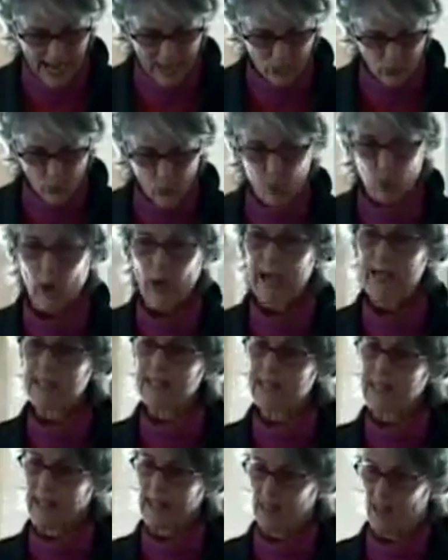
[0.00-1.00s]
and
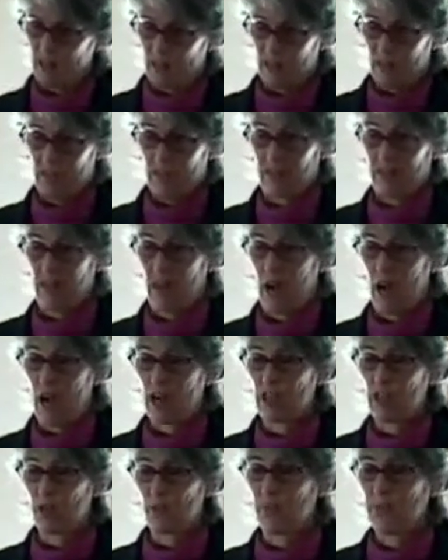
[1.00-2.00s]
write down
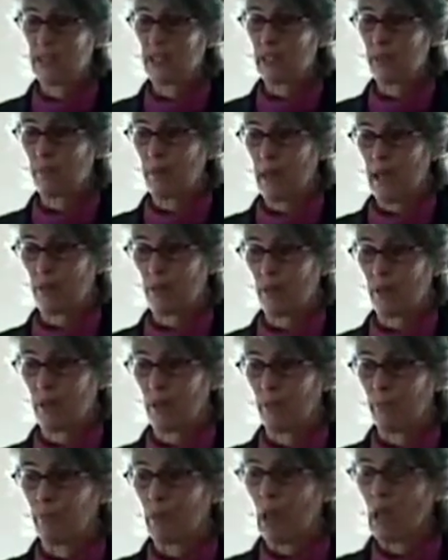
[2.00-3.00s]
on your piece of paper
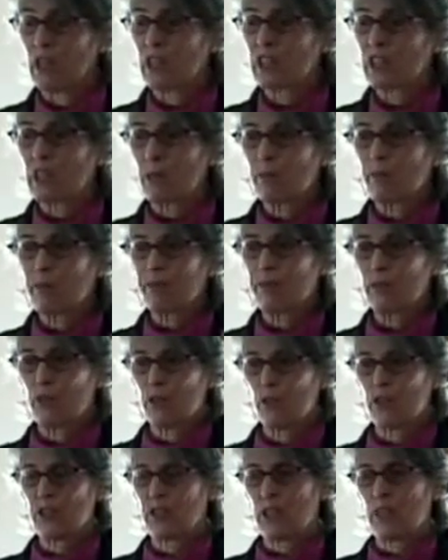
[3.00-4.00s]
some
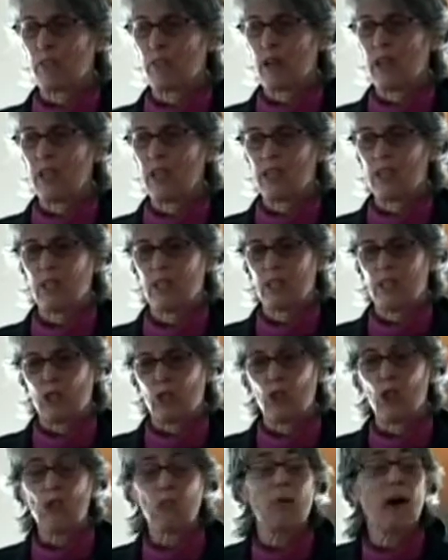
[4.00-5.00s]
foods that
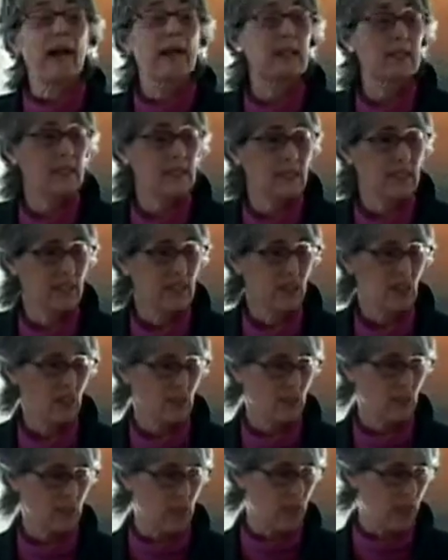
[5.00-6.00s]
you might
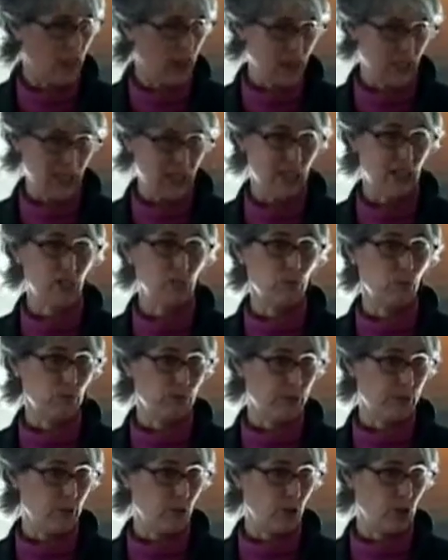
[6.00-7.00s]
consider non-edible
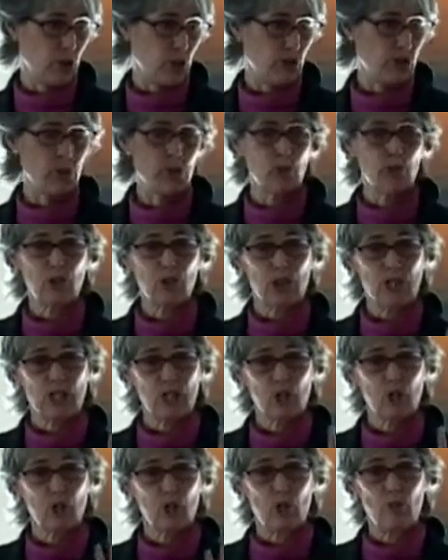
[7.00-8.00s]
foods, foods
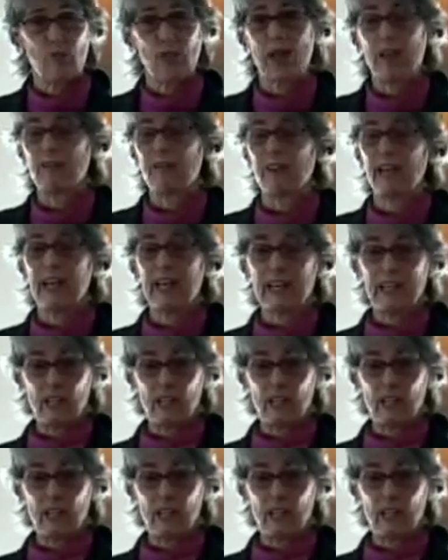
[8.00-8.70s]
that you don't buy for